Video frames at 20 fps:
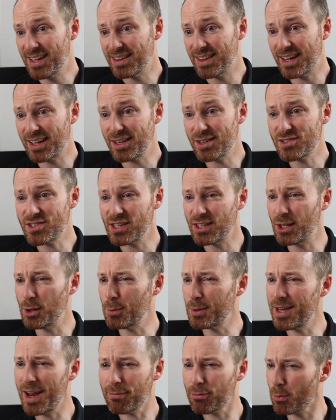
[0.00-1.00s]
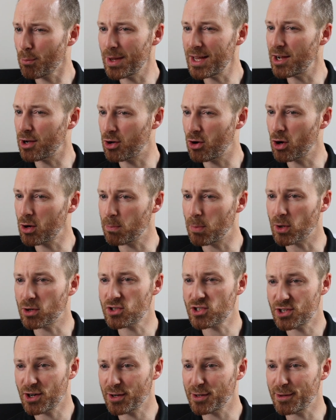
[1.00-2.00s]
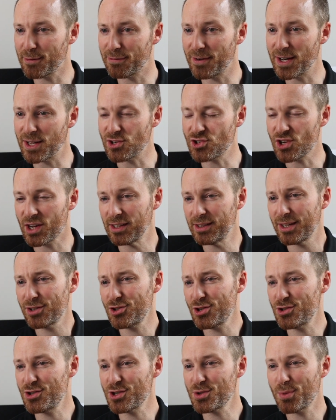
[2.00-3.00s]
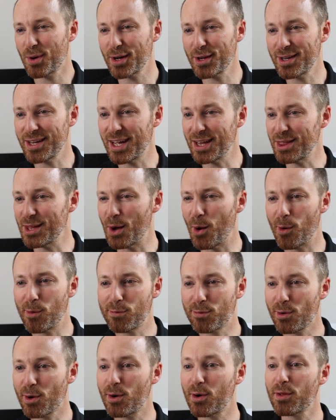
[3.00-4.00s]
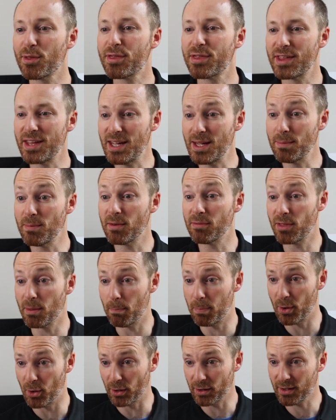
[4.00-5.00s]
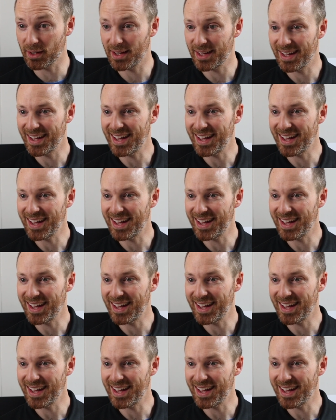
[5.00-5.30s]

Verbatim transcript: That is, you would never read a cookbook start to finish unless you just wanted to get the overall theme of the book.